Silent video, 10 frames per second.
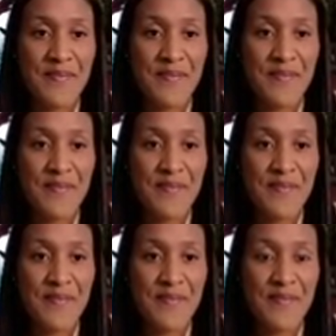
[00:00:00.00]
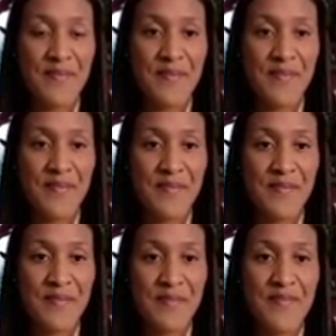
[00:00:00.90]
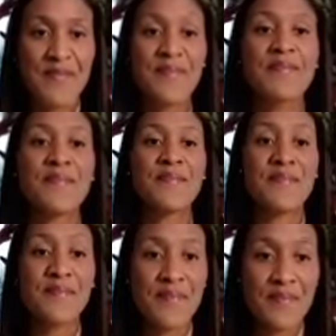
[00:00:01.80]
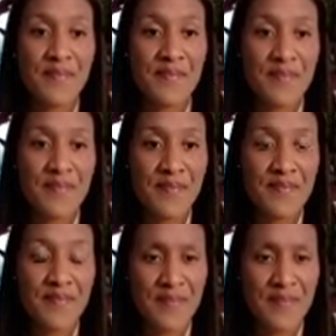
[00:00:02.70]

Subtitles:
This person isn't speaking.